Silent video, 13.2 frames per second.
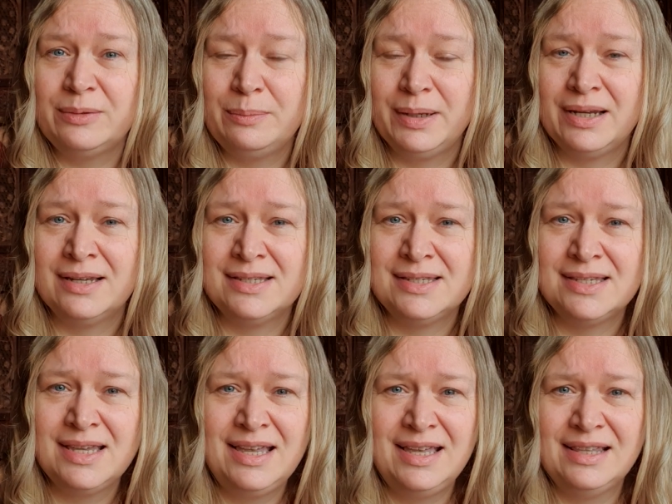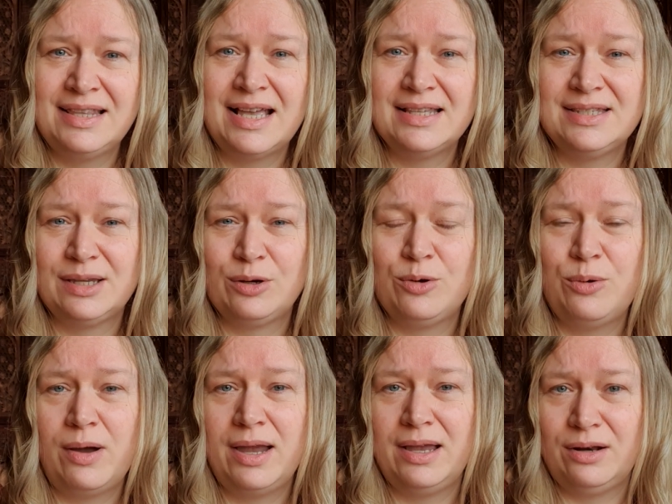because that's
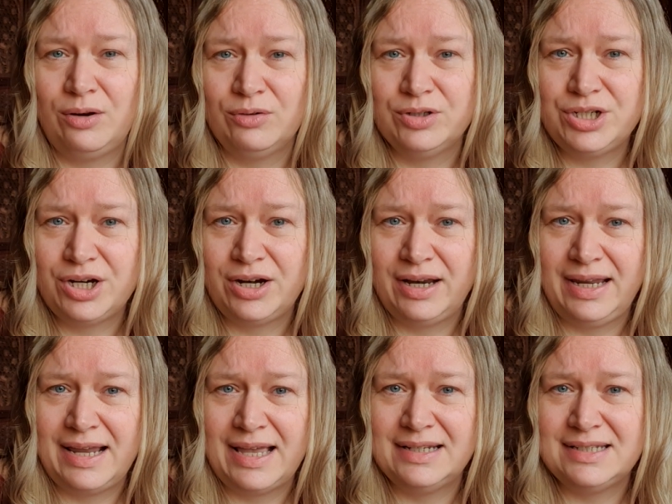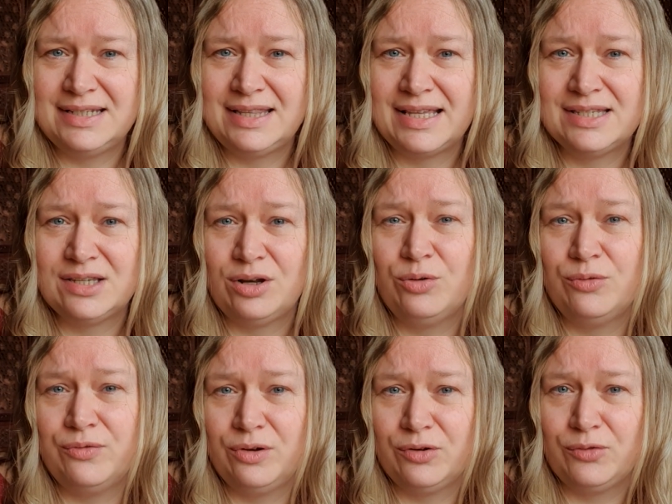quite a long journey and that's an
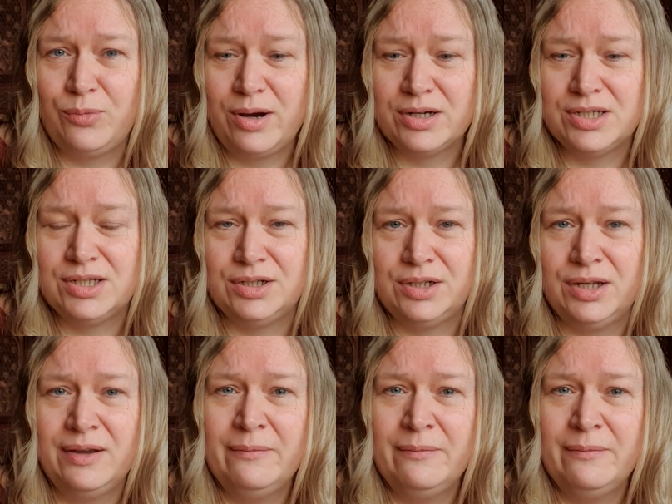awful lot of work to do.